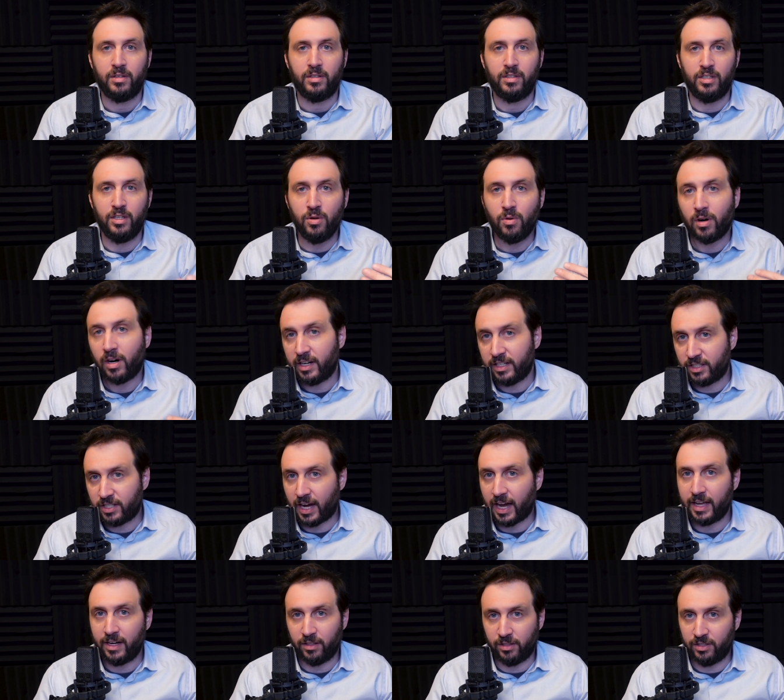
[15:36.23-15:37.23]
You are
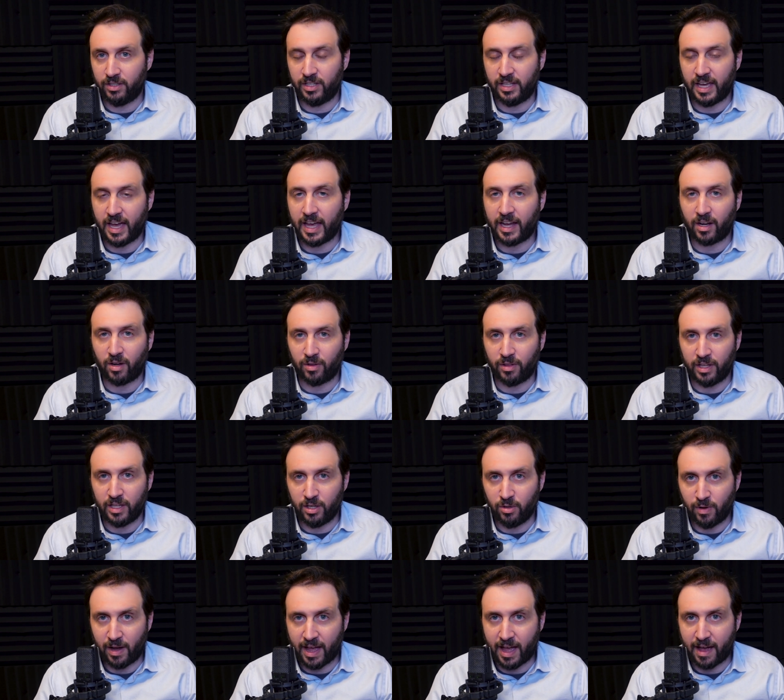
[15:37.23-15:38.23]
entitled to the anger that
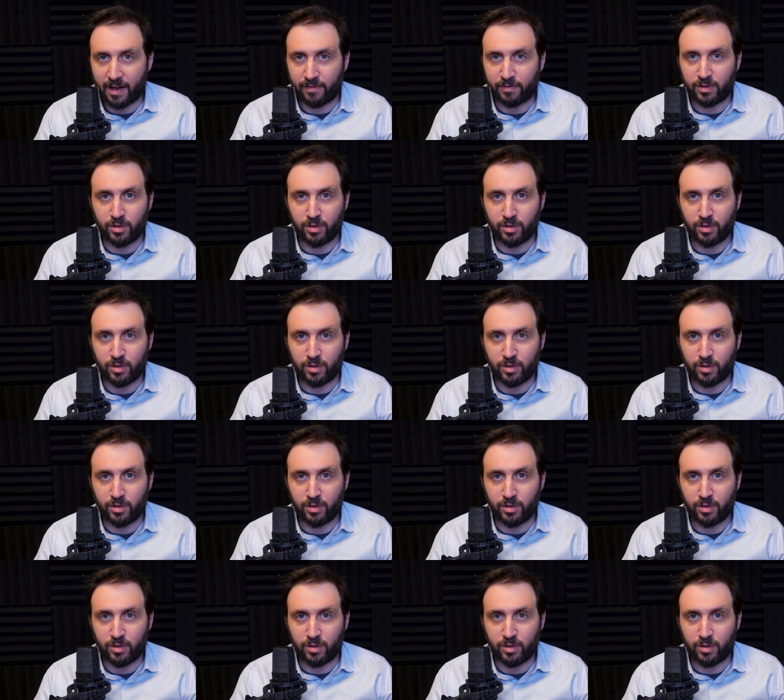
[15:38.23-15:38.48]
you have.